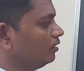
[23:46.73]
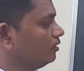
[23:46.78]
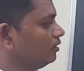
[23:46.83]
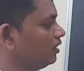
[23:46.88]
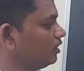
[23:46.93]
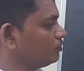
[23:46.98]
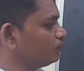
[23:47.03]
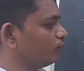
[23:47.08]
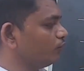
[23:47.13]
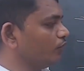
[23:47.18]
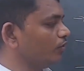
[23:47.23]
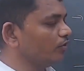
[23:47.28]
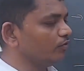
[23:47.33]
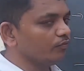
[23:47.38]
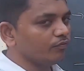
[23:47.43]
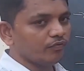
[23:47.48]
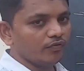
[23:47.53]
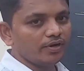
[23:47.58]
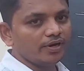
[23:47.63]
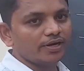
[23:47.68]
This
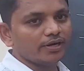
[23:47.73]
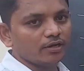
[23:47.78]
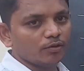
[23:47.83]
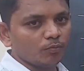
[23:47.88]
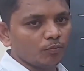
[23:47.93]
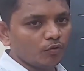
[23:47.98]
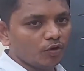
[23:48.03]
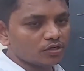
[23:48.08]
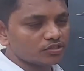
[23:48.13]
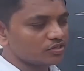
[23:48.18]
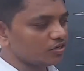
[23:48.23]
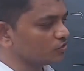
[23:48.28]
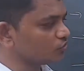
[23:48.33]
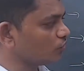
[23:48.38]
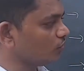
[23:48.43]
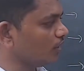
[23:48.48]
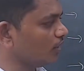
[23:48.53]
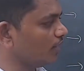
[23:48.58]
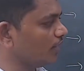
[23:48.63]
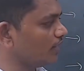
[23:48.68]
fluid filled portion is
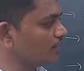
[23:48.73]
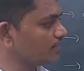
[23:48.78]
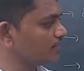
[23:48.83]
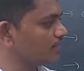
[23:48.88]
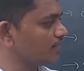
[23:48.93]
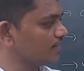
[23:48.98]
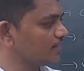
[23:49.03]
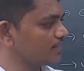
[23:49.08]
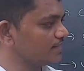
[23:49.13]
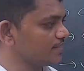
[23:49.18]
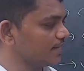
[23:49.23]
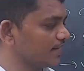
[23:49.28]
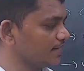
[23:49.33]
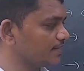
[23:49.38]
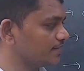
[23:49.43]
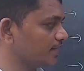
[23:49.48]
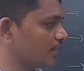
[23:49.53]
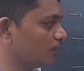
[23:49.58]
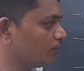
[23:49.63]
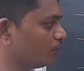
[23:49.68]
called as cell
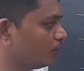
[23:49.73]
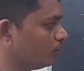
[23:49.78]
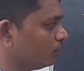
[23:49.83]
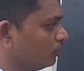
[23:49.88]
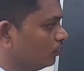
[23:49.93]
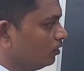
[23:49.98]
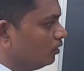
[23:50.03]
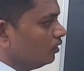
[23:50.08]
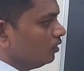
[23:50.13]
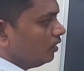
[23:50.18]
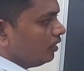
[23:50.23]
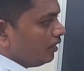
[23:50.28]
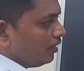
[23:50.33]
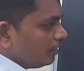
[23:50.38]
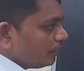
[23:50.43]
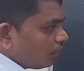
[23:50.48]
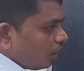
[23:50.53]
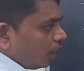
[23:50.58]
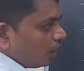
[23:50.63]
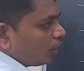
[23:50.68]
sap.
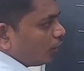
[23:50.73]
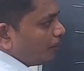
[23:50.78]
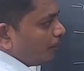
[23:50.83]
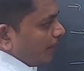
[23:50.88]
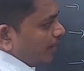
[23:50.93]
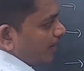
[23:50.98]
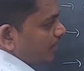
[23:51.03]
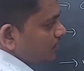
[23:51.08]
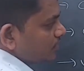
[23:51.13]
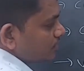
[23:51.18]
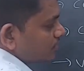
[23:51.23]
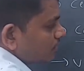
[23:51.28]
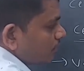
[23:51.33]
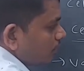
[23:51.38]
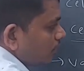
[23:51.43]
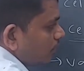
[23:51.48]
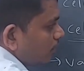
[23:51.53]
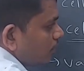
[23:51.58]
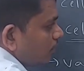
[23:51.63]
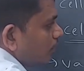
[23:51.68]
It occupies
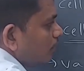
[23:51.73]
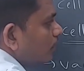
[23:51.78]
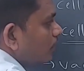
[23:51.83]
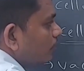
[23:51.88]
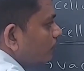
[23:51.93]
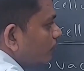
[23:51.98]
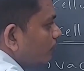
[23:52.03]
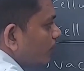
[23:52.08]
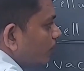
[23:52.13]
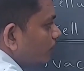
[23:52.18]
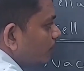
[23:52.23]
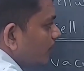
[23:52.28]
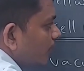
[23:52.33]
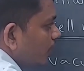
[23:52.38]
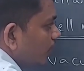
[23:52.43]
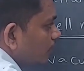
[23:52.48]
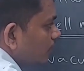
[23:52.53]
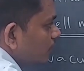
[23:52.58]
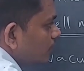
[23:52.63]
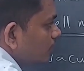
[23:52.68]
from
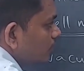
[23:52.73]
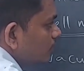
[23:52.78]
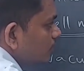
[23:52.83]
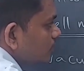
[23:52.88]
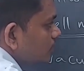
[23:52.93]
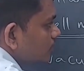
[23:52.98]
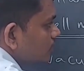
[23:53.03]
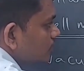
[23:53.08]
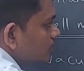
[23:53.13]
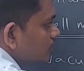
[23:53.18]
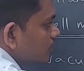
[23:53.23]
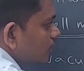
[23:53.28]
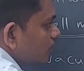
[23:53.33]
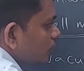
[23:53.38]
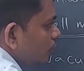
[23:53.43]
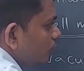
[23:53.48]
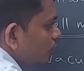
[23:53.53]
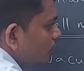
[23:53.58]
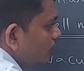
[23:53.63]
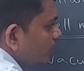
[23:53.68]
the
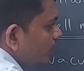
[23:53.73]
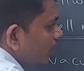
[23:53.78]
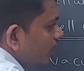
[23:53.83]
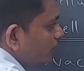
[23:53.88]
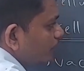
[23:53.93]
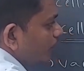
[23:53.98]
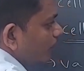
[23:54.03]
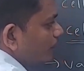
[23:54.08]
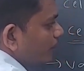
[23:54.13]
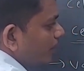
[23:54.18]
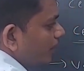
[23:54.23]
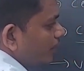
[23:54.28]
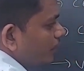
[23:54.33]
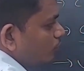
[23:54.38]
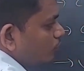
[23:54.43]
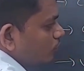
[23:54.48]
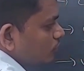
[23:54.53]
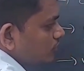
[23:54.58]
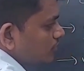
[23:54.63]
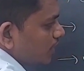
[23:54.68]
nuclear membrane
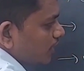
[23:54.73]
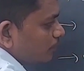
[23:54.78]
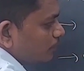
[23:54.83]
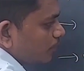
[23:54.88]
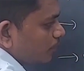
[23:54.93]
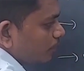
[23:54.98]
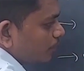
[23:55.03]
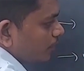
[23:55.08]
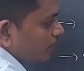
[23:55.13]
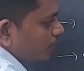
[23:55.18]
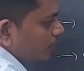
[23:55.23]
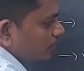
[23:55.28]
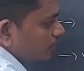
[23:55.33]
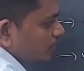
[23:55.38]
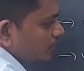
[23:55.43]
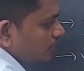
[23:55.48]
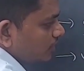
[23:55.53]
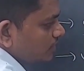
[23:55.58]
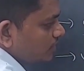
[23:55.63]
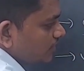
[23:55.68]
to cell membrane.
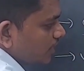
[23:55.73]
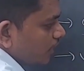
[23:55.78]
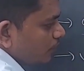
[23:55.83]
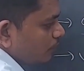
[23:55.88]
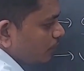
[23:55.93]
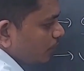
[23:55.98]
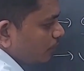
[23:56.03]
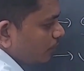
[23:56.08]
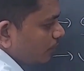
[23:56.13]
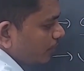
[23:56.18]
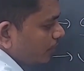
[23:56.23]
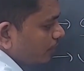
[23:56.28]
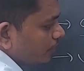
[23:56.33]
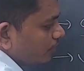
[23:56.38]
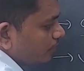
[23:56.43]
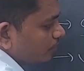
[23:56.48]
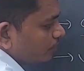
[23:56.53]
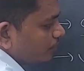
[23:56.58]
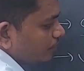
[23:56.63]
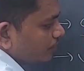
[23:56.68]
This is cell membrane.
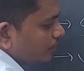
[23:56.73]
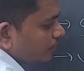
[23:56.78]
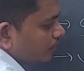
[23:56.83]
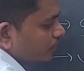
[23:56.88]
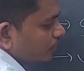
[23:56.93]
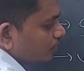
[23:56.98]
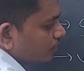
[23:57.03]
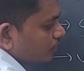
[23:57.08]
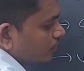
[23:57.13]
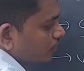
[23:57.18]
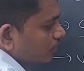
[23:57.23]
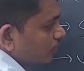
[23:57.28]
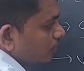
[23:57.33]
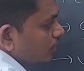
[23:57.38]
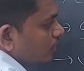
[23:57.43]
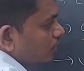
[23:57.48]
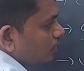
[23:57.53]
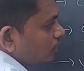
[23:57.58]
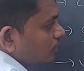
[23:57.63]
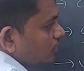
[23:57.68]

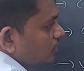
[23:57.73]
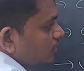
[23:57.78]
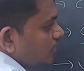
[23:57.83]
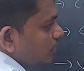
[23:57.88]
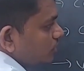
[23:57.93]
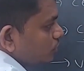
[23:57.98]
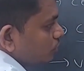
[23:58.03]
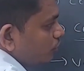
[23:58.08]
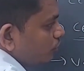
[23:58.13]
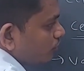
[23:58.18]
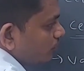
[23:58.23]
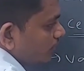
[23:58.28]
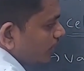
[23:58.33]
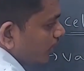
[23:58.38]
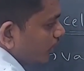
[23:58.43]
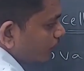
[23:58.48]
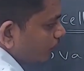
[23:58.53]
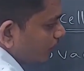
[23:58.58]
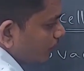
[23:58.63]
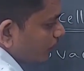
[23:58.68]
This is
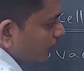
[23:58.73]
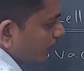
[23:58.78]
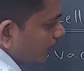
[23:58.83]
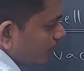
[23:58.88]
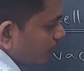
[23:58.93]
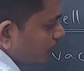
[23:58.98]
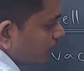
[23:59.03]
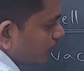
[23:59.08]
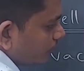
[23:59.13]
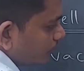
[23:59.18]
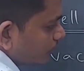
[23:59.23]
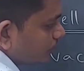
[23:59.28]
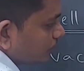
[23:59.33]
nuclear membrane.